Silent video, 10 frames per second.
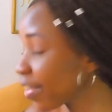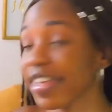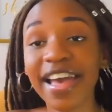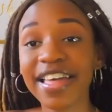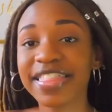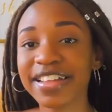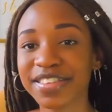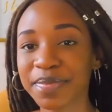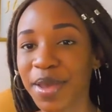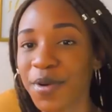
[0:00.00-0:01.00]
Yeah, that's
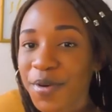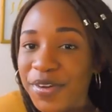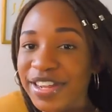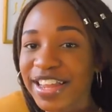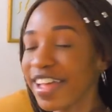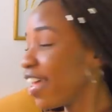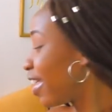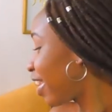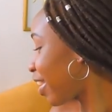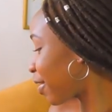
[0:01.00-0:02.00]
my whole
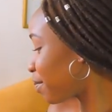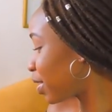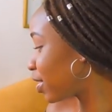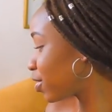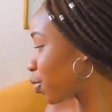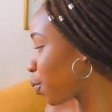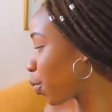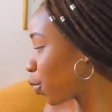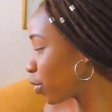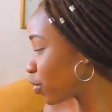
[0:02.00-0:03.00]
like Miniso
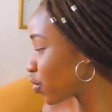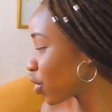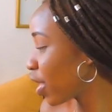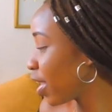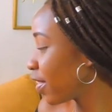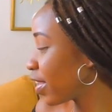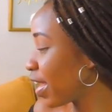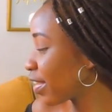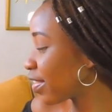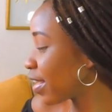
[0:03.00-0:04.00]
pouch. The
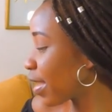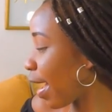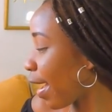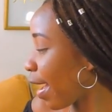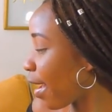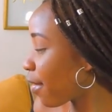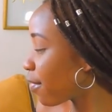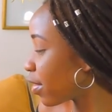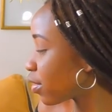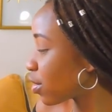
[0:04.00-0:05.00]
next thing I have
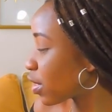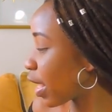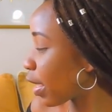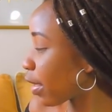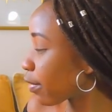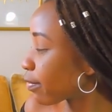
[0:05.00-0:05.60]
is just like